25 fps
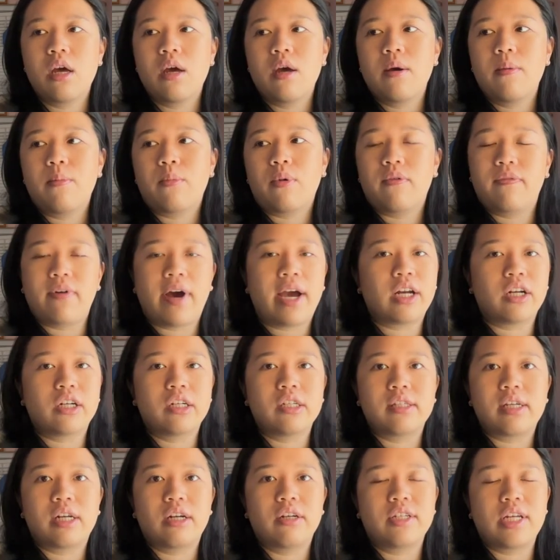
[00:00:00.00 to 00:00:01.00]

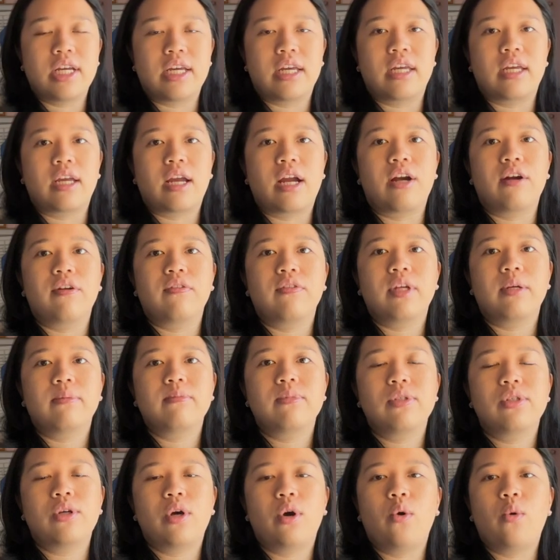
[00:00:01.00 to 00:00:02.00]
providers that are taking care of them.
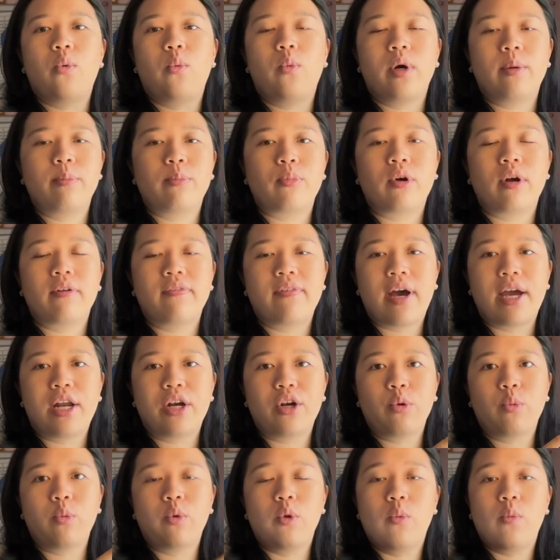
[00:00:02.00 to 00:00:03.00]
So one
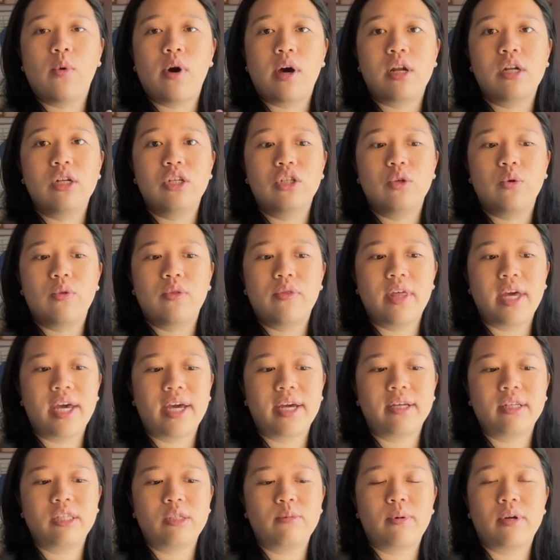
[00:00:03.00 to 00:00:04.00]
provider will want to do
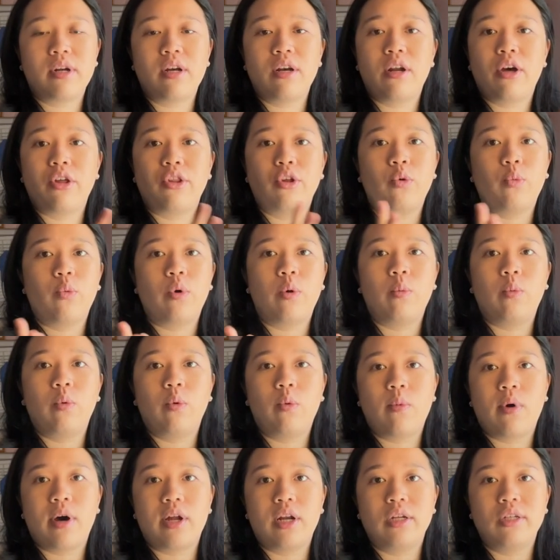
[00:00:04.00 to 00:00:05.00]
this, but another one will
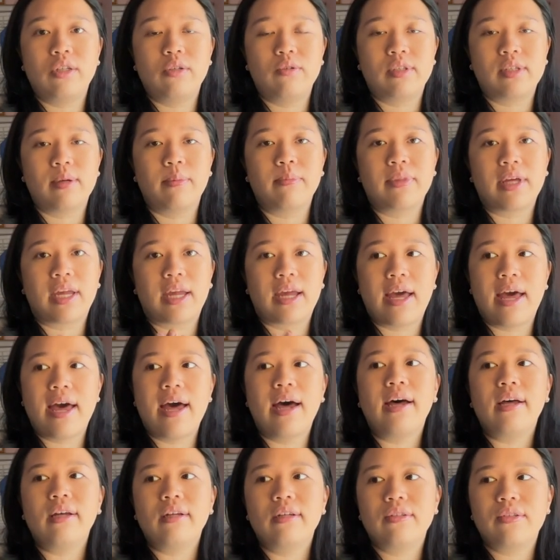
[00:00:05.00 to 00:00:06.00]
want to do something
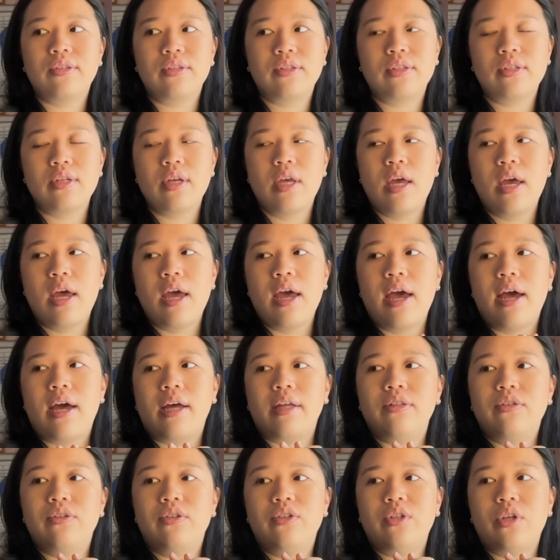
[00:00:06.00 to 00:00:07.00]
else.
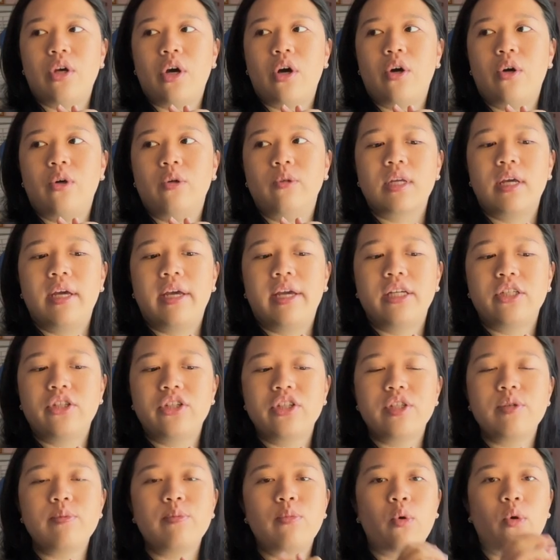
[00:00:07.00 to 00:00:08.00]
And so it's
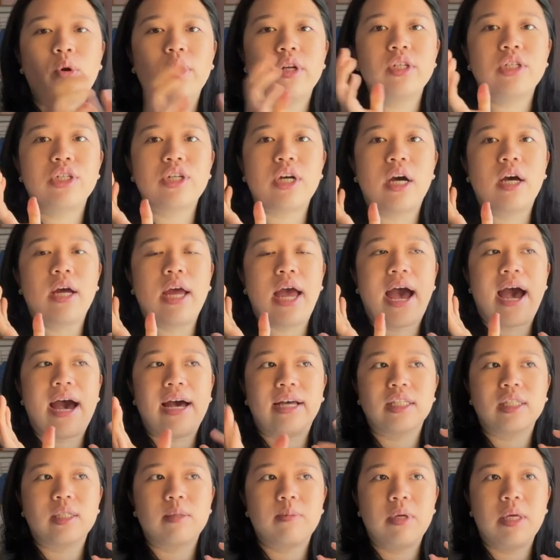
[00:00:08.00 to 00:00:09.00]
just important to
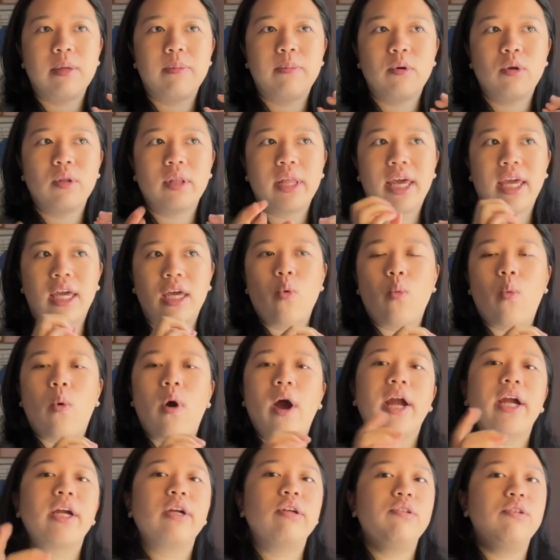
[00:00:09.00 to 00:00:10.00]
ask people, like,
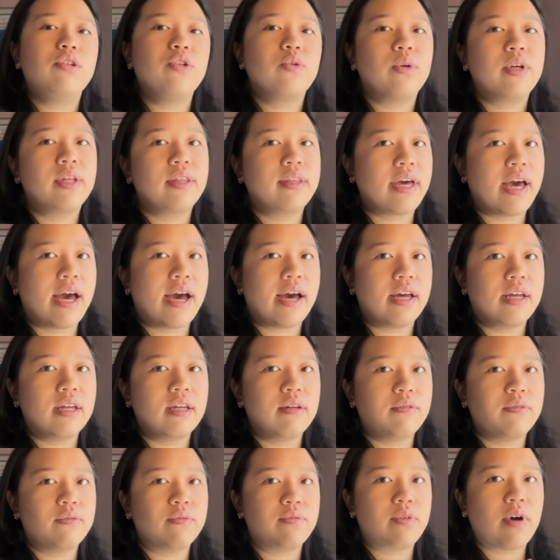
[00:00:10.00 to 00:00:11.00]
why are you doing that
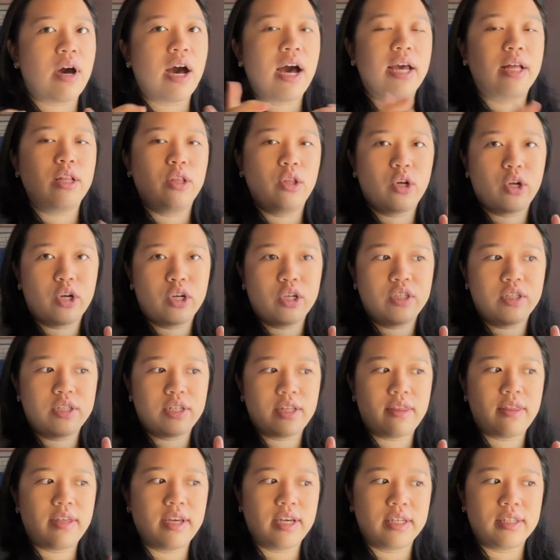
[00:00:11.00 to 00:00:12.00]
if I learned
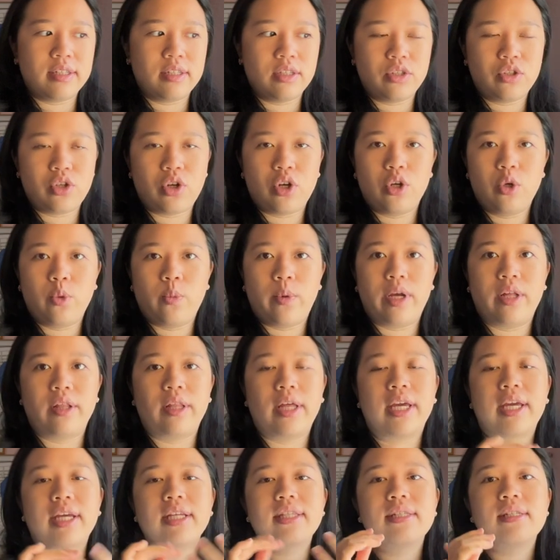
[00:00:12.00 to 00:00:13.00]
this a certain way?
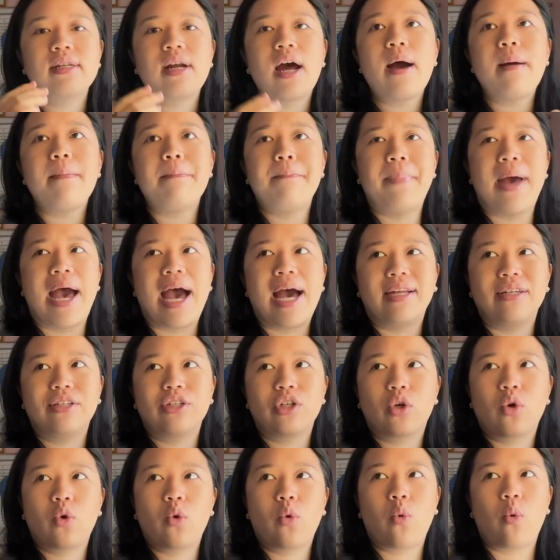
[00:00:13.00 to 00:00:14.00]
Like, it's not bad
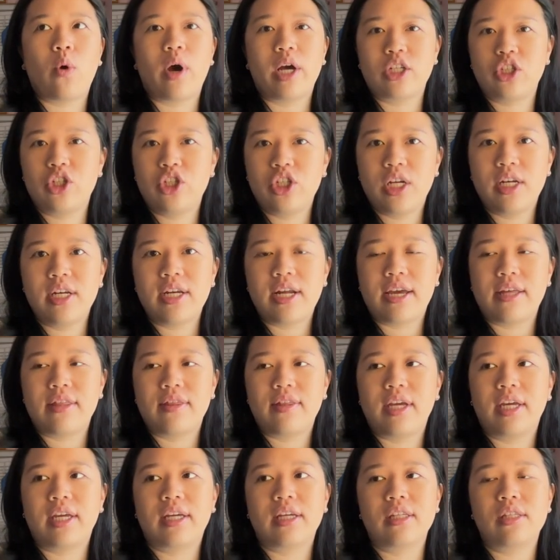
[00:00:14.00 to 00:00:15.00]
to question. I
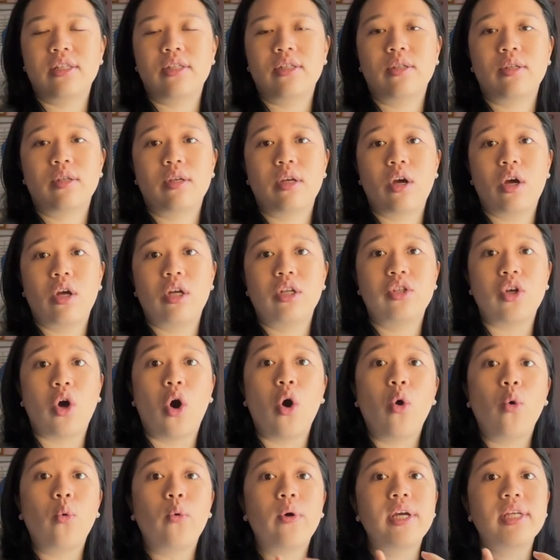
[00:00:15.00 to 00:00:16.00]
think it's
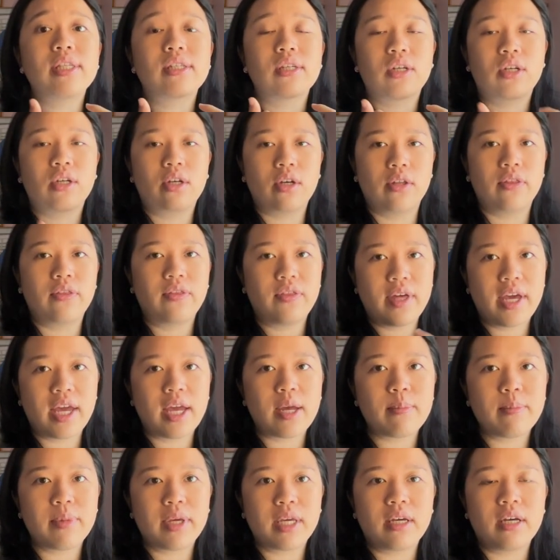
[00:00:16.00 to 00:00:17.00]
always a good
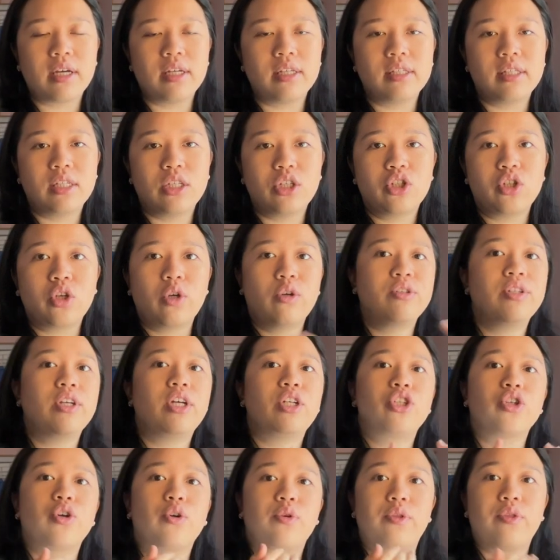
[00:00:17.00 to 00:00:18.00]
thing, because it shows
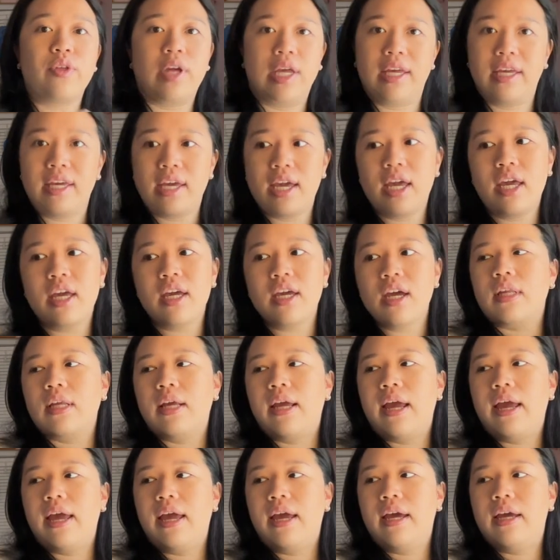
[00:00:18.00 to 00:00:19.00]
that you're thinking.
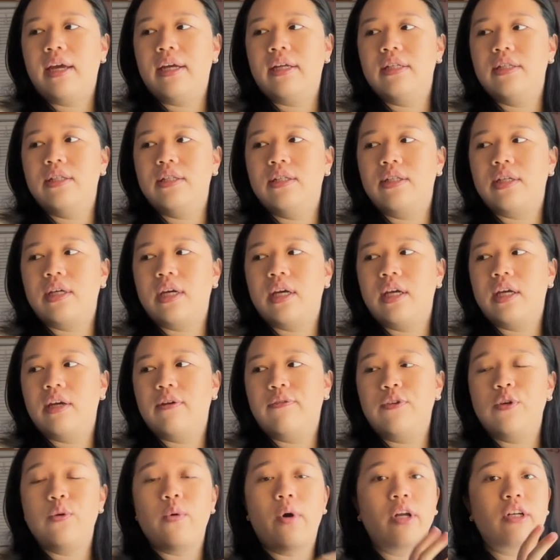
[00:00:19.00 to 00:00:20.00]
And
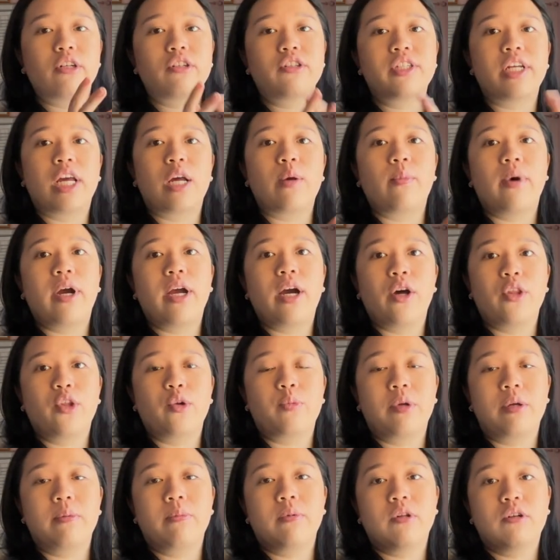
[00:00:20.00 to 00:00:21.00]
if you understand why other
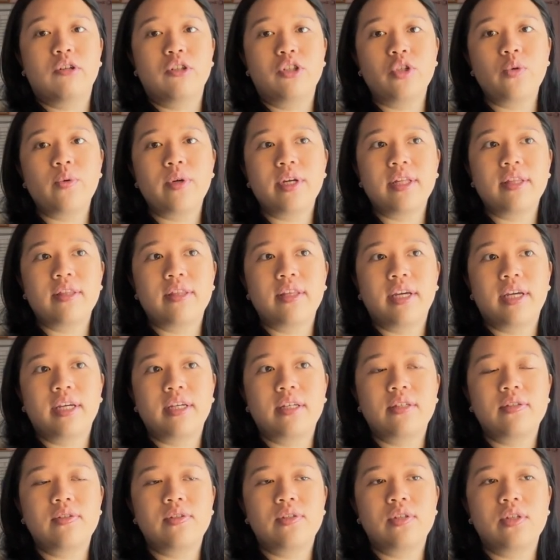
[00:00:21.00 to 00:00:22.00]
people are doing
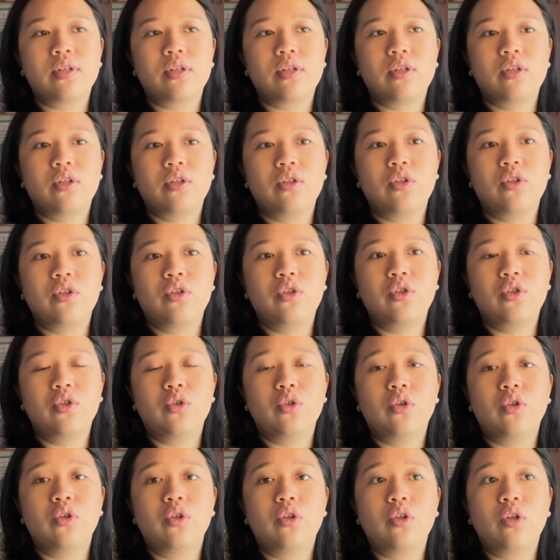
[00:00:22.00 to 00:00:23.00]
things,
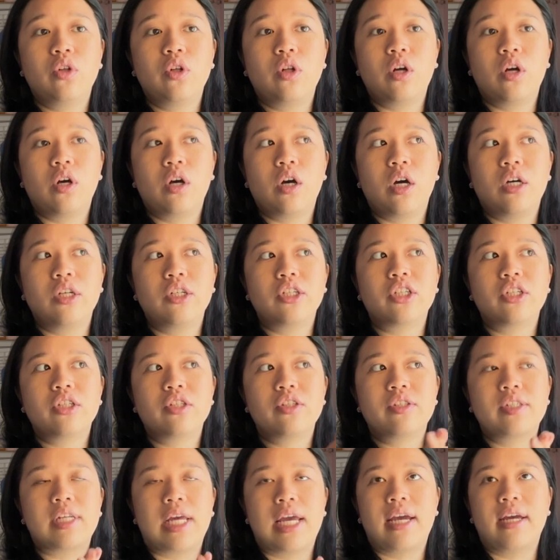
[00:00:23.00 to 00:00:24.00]
you'll
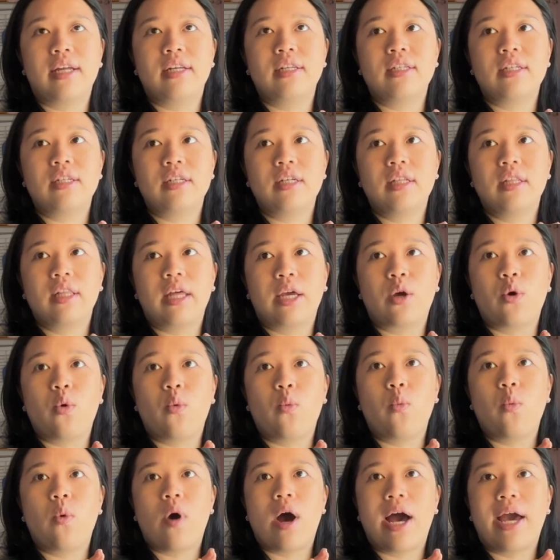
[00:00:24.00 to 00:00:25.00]
understand, like,
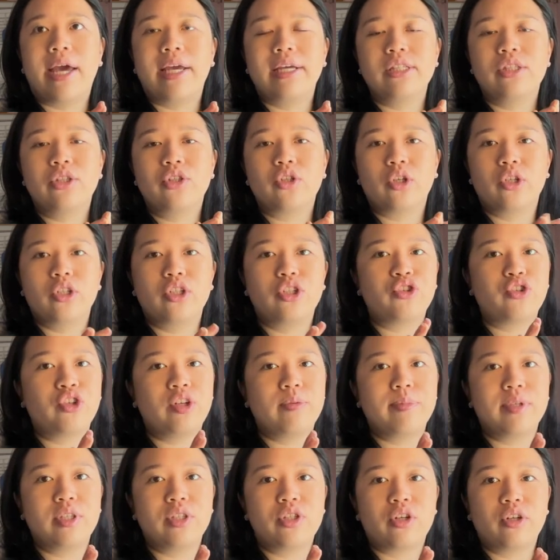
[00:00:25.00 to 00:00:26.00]
why certain
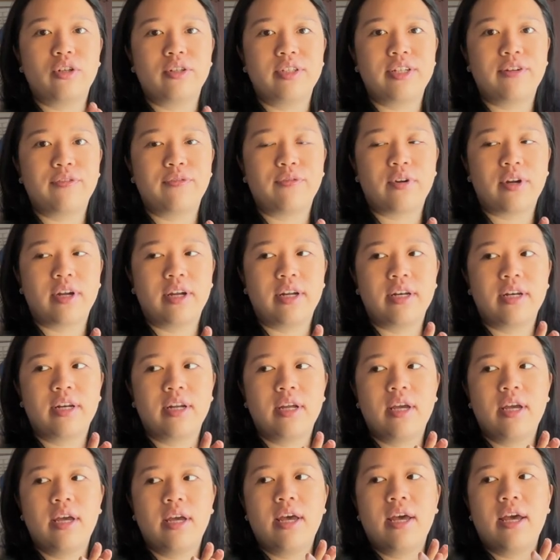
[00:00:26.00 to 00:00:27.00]
treatments are different.
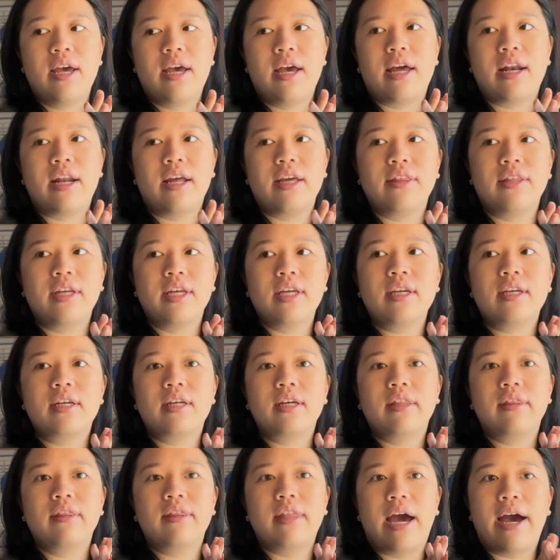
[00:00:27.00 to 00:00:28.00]
And I
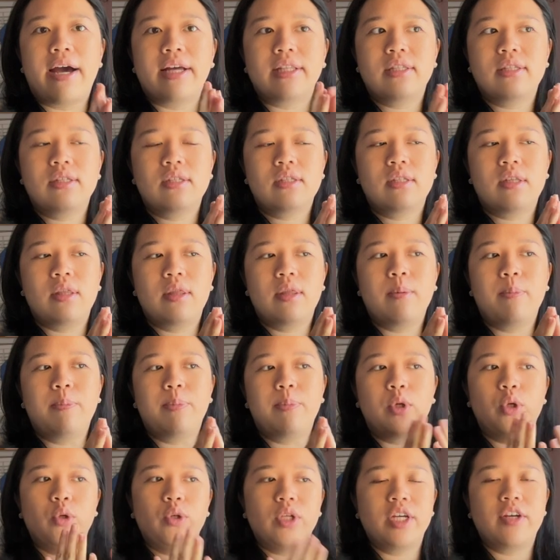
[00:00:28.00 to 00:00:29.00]
think that's the
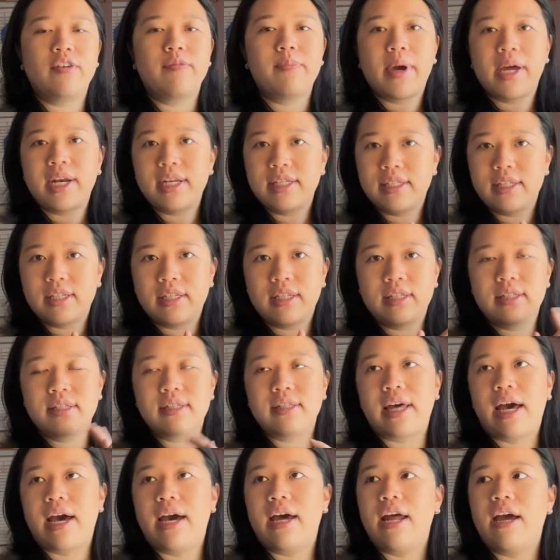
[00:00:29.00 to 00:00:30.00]
beauty of medicine. It's
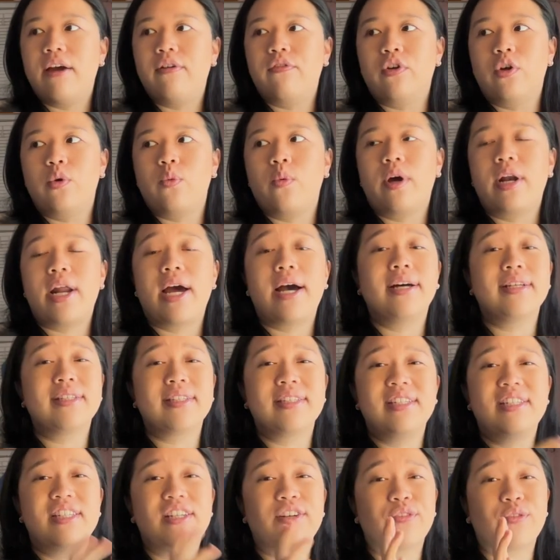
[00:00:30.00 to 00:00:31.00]
that everyone has a
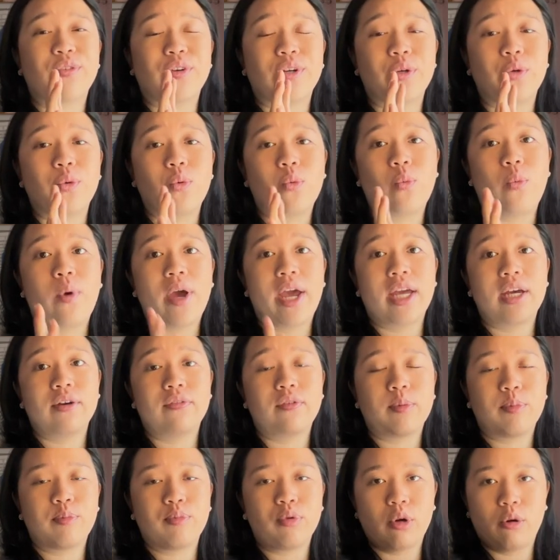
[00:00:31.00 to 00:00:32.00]
different way of
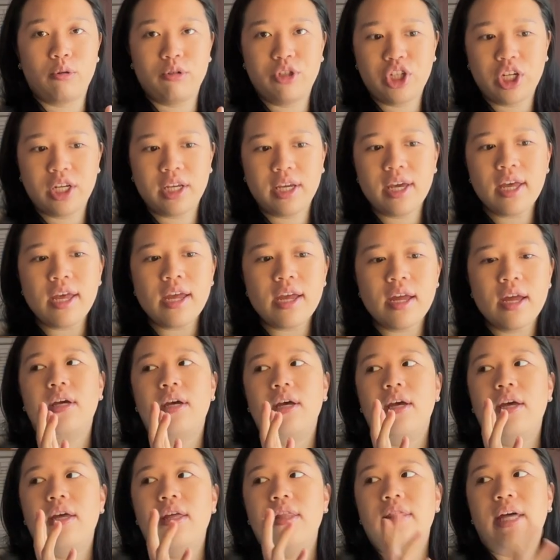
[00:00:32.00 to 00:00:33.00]
approaching it.
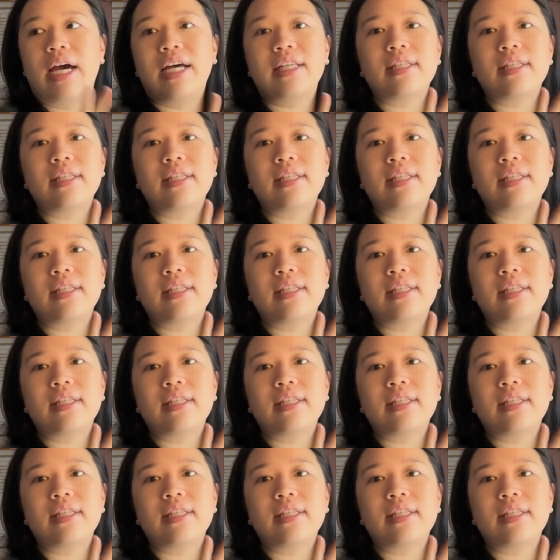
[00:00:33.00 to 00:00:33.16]
That's